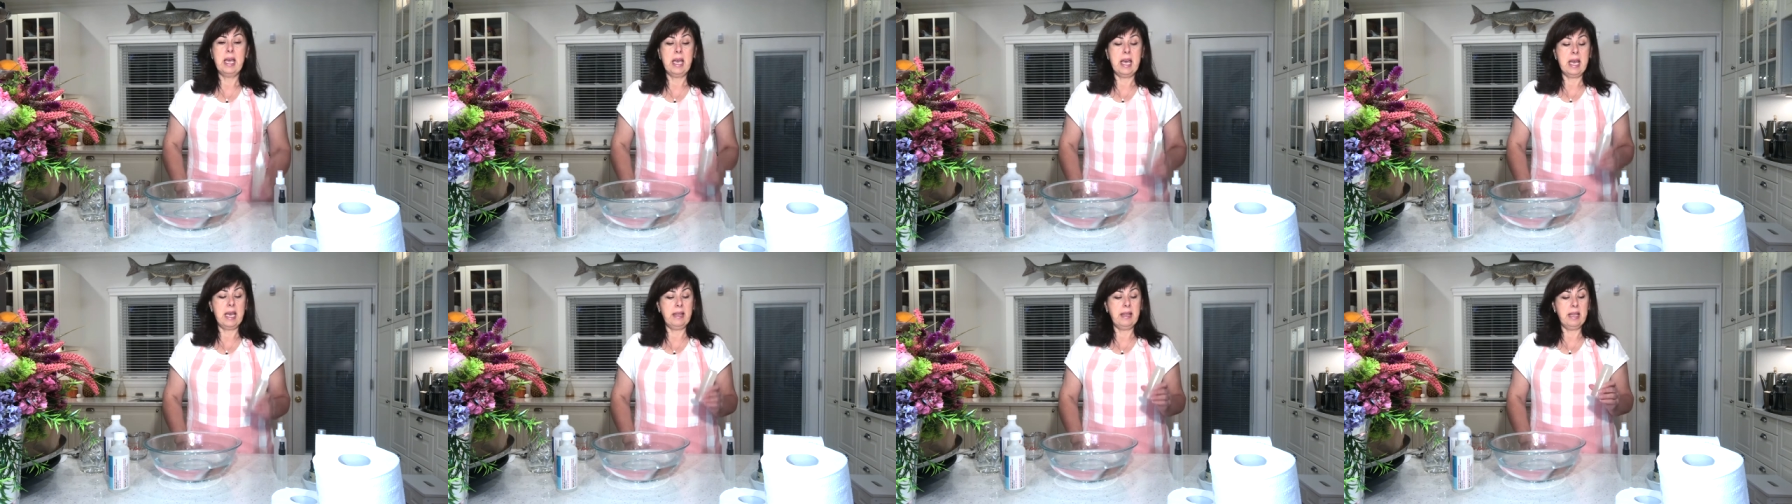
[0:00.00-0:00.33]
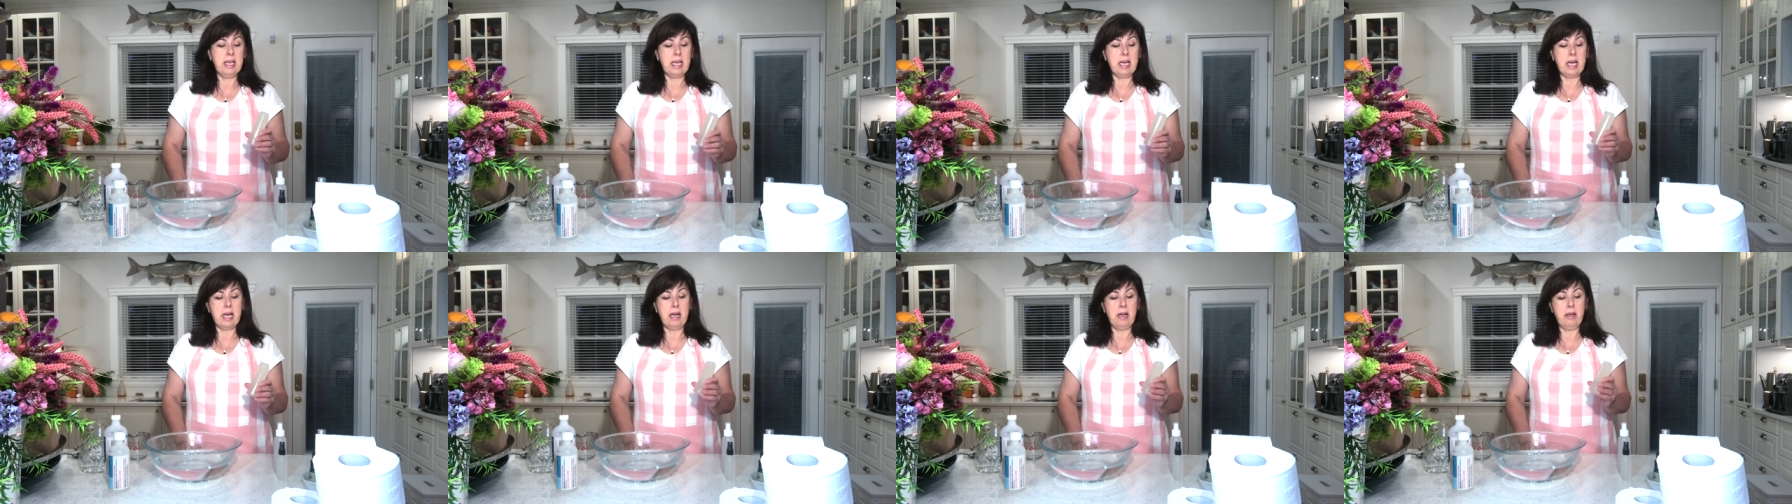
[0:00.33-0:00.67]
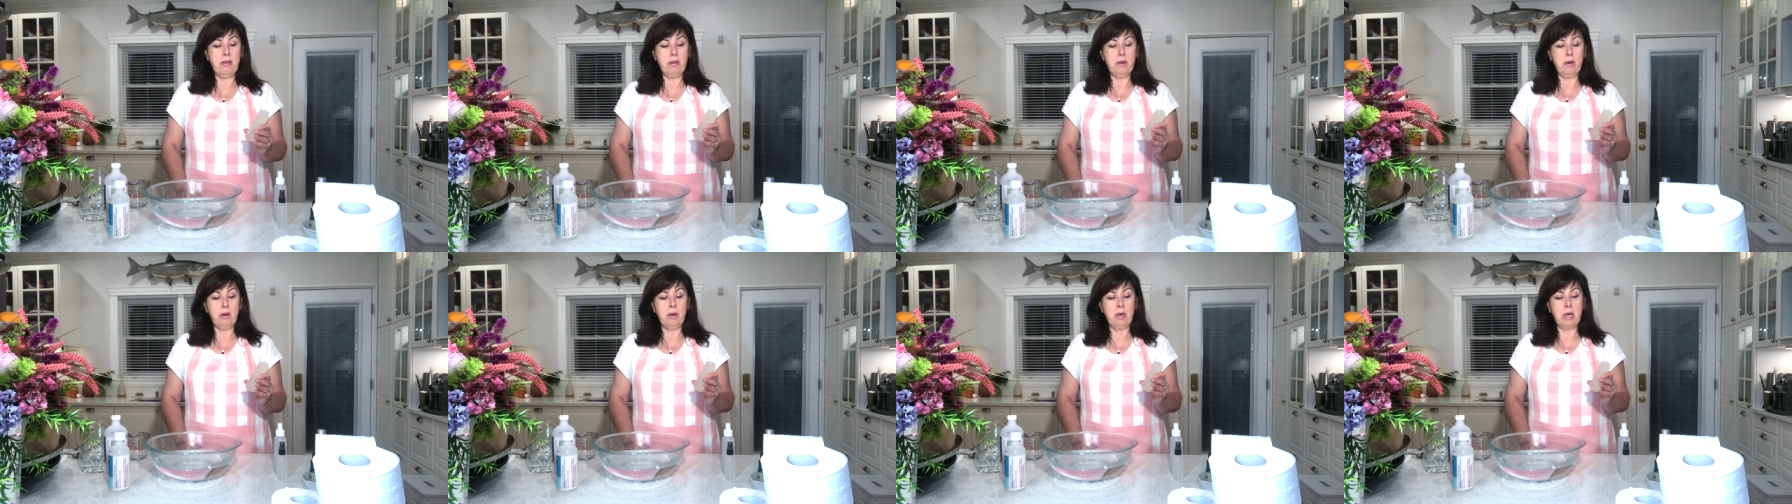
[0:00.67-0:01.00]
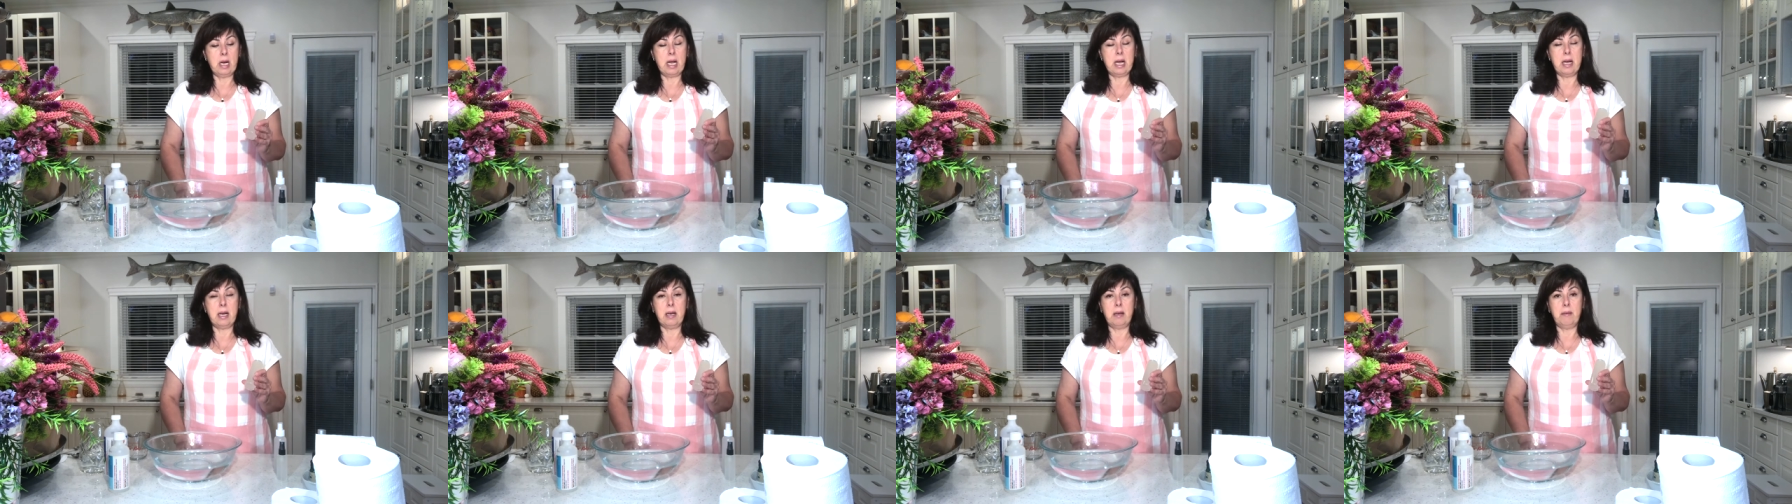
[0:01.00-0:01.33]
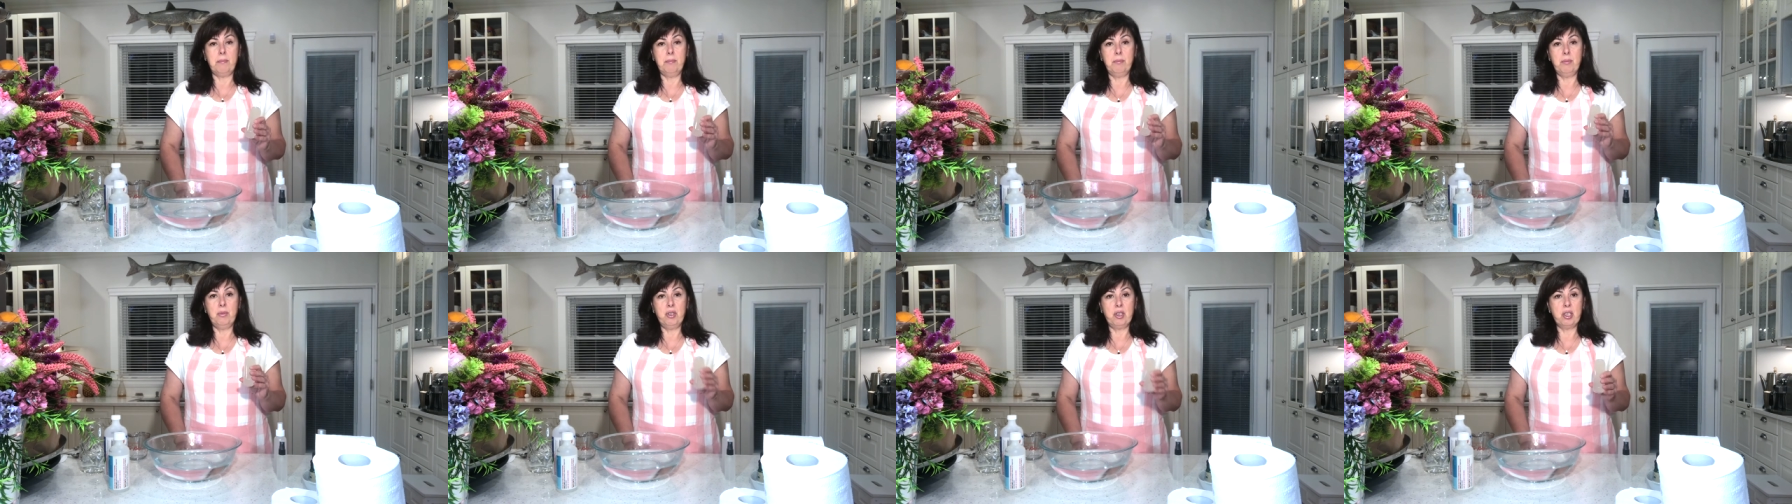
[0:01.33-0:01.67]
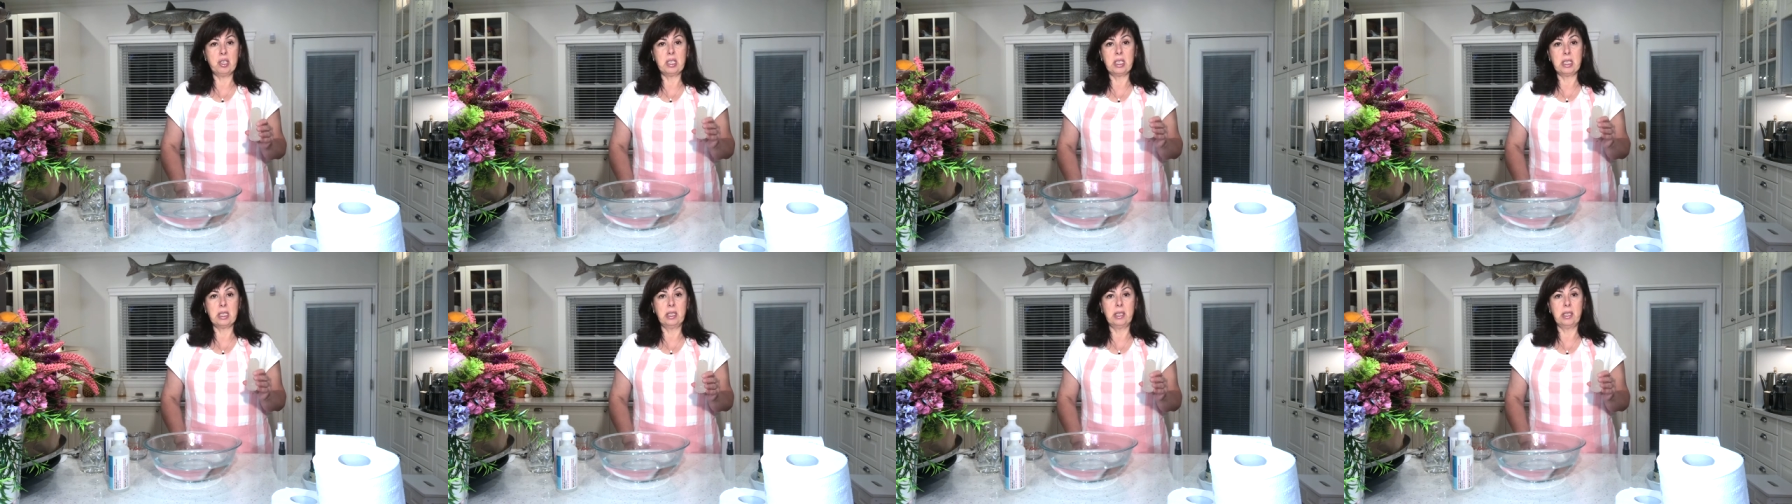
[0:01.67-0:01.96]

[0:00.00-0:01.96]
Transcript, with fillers: And the other um, just